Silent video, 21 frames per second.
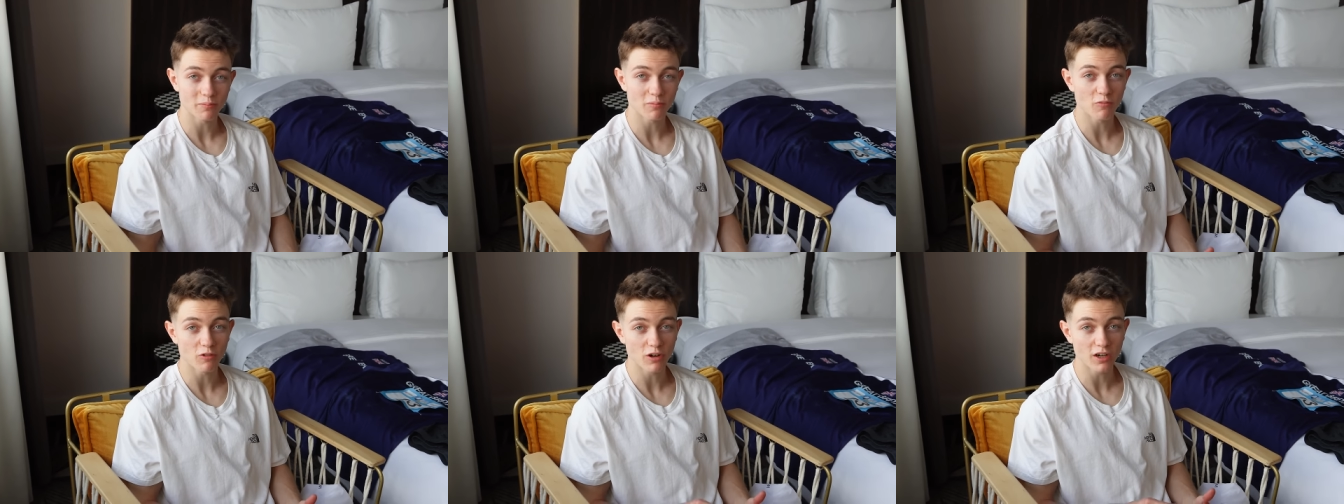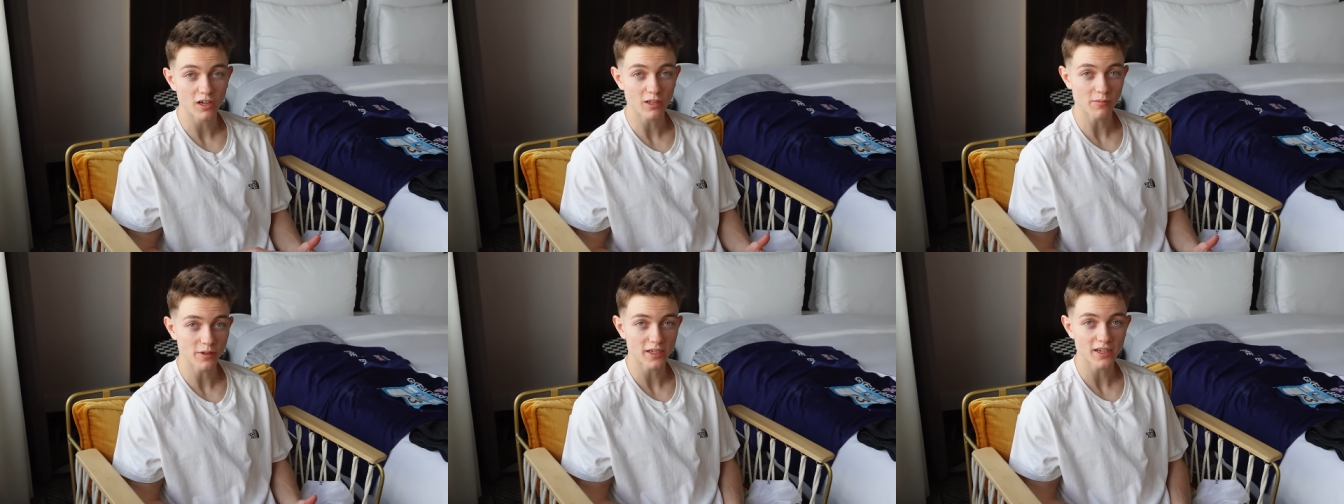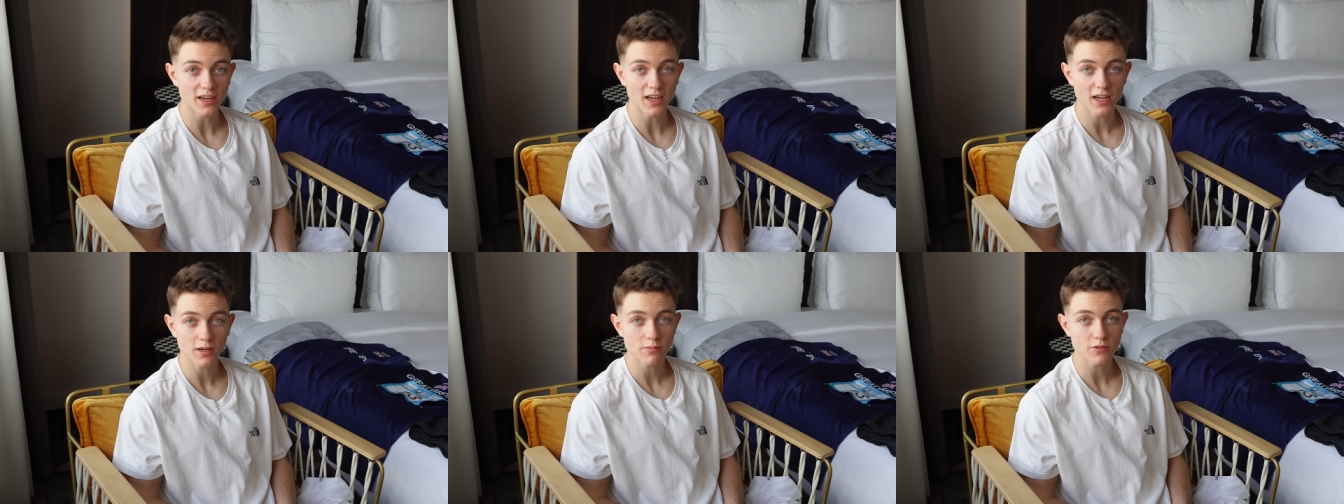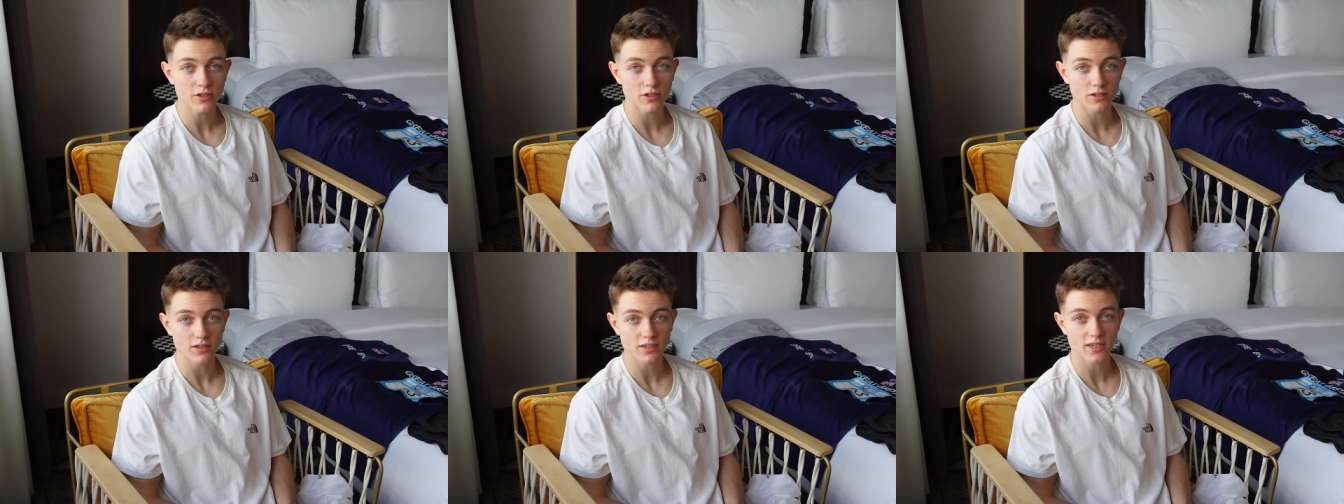really big
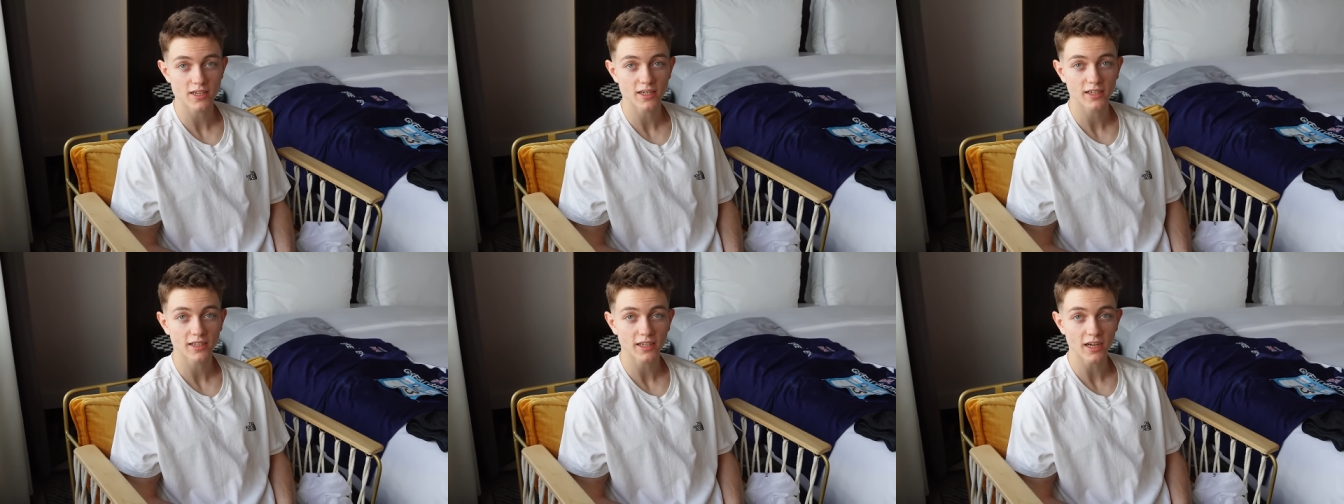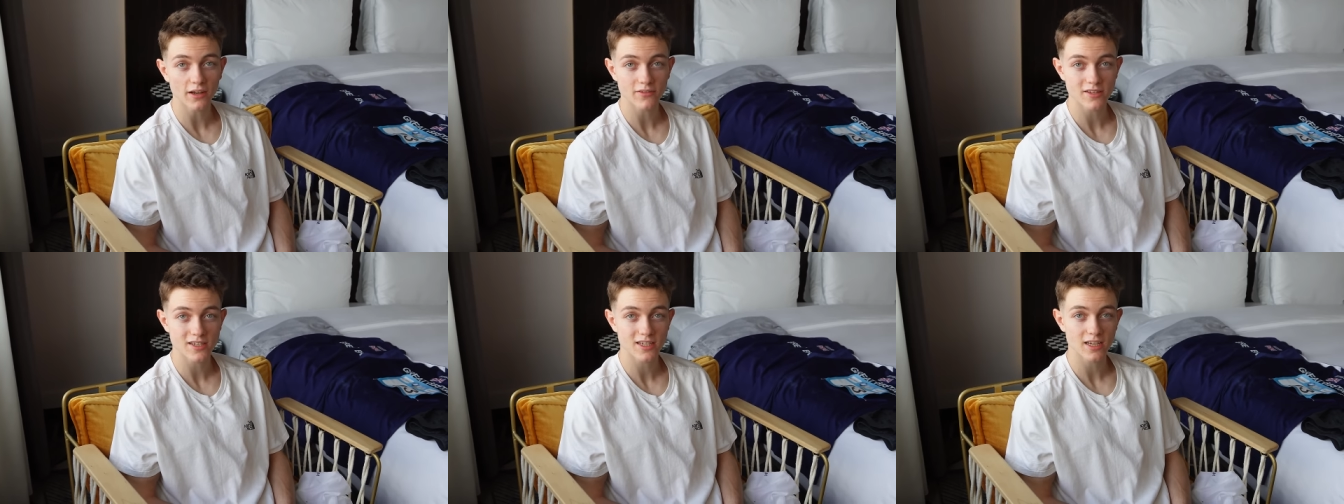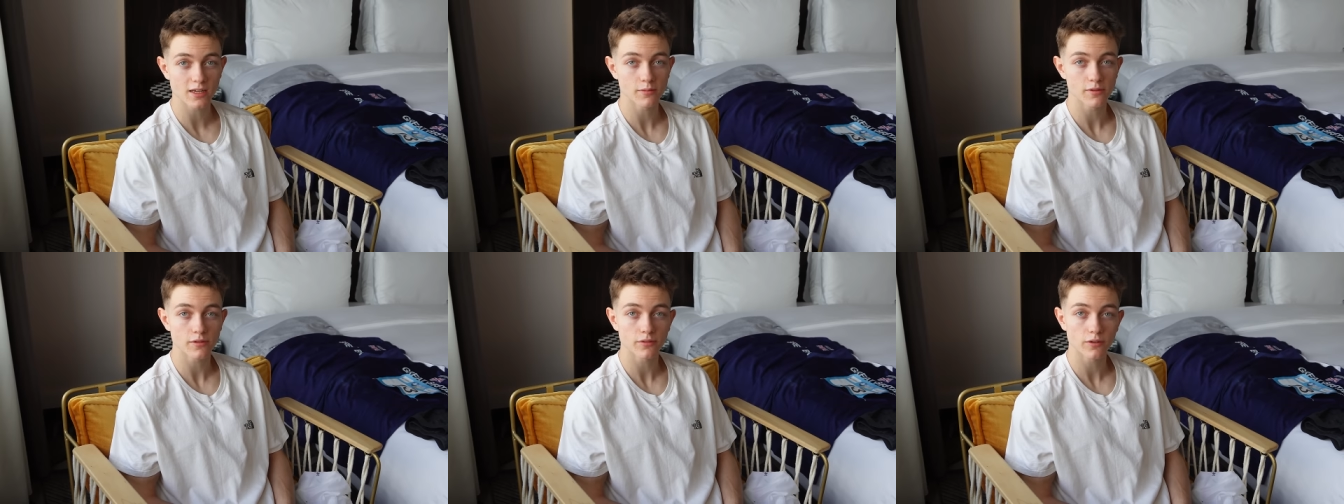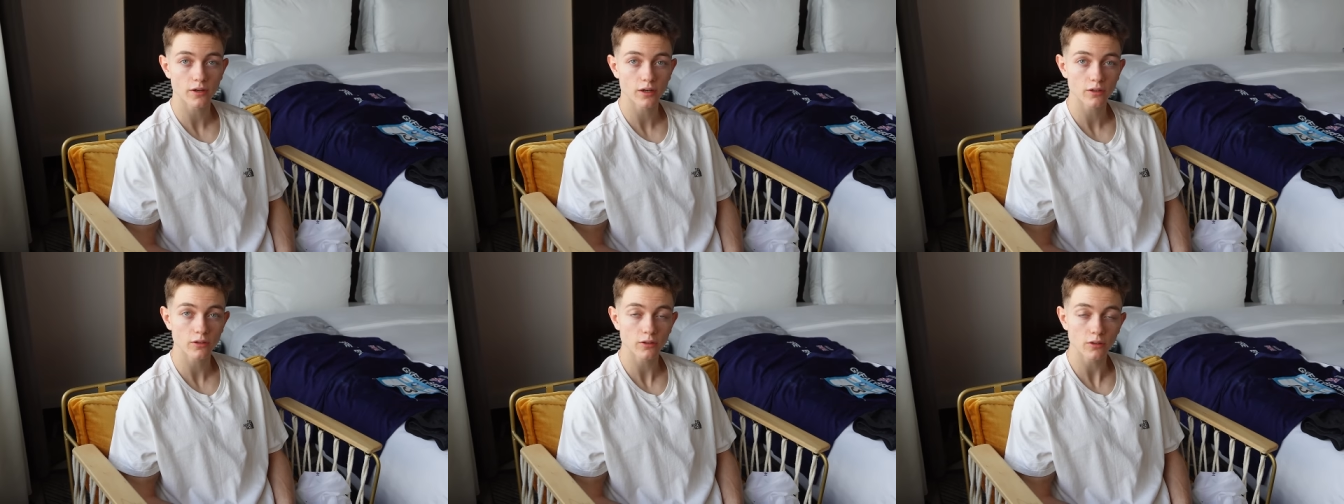names you're seeing out the
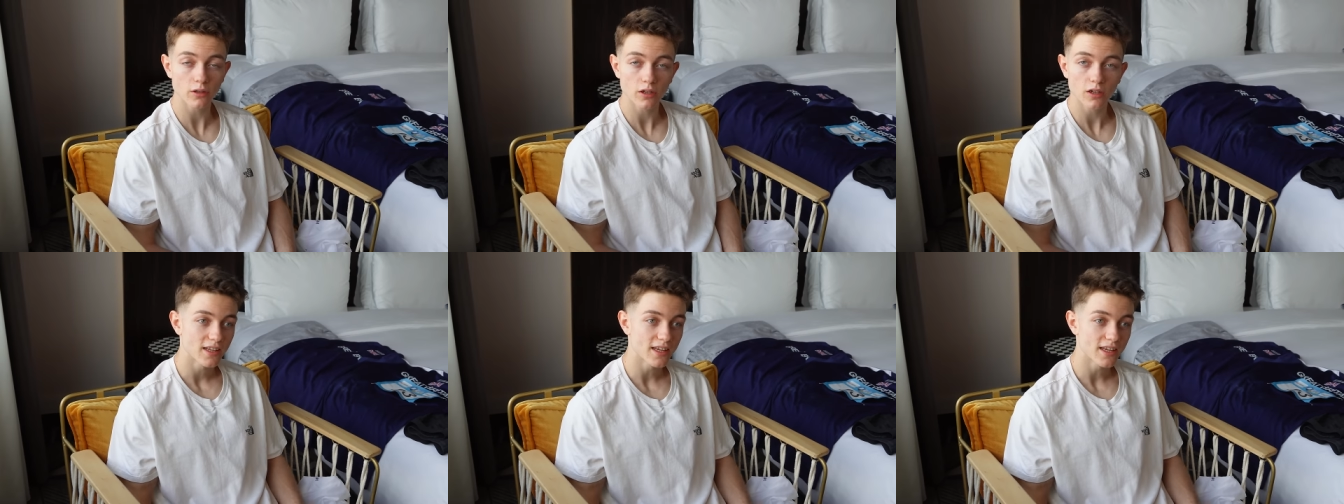semi-final.